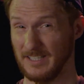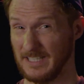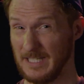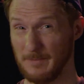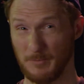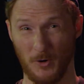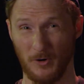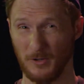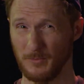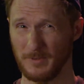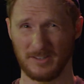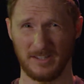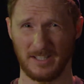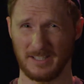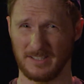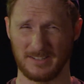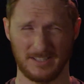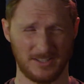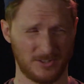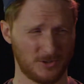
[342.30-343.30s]
keep going with.
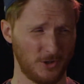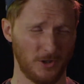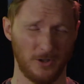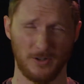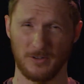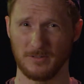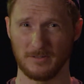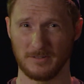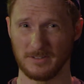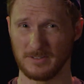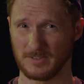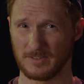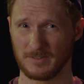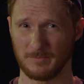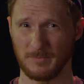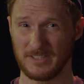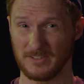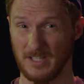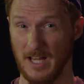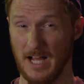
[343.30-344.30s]
Like this show
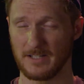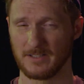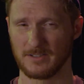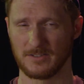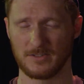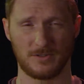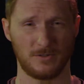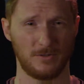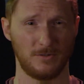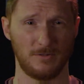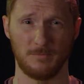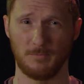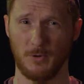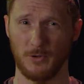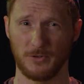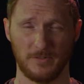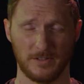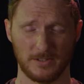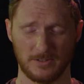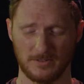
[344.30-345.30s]
is means a lot to
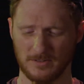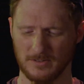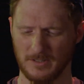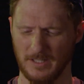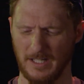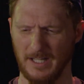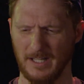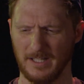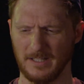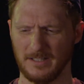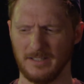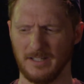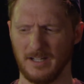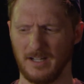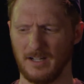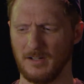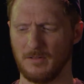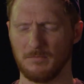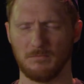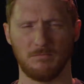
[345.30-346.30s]
both of us, and
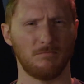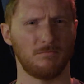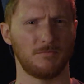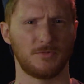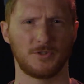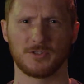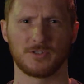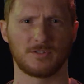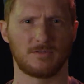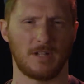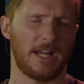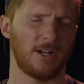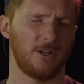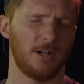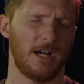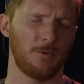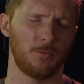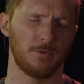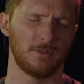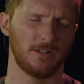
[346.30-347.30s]
um, just I,
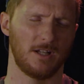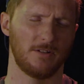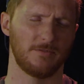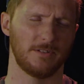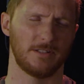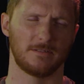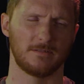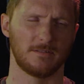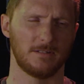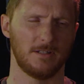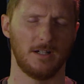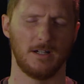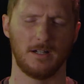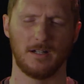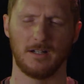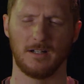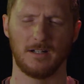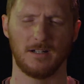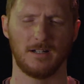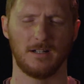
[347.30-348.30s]
I would love it uh,
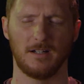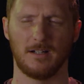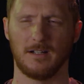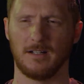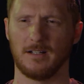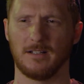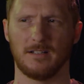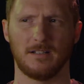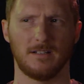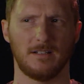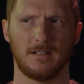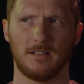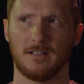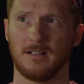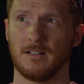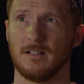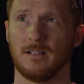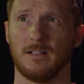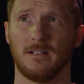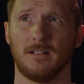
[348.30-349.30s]

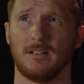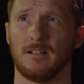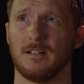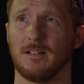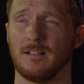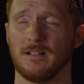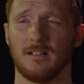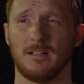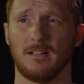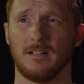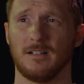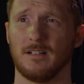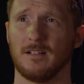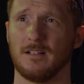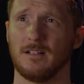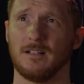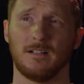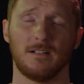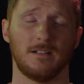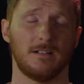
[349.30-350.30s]
uh,
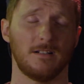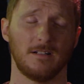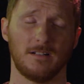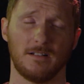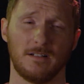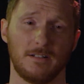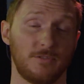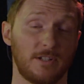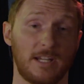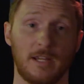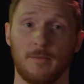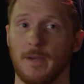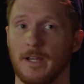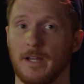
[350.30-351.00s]
if you came